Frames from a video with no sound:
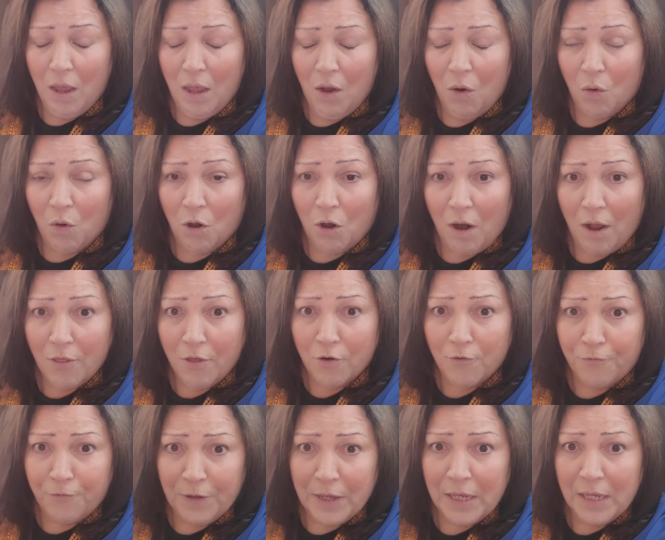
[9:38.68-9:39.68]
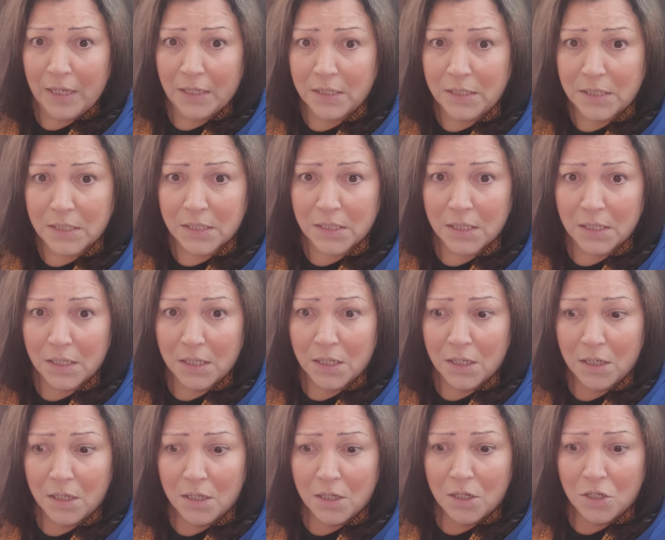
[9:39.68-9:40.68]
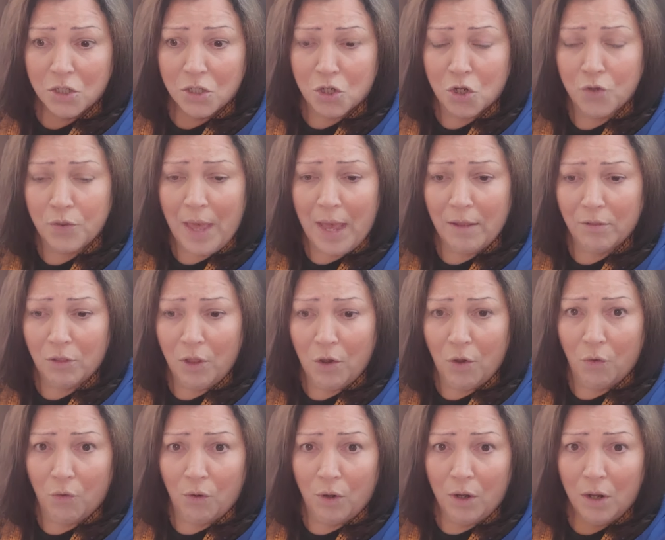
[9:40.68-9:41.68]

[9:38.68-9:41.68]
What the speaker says: or other fees to that loan.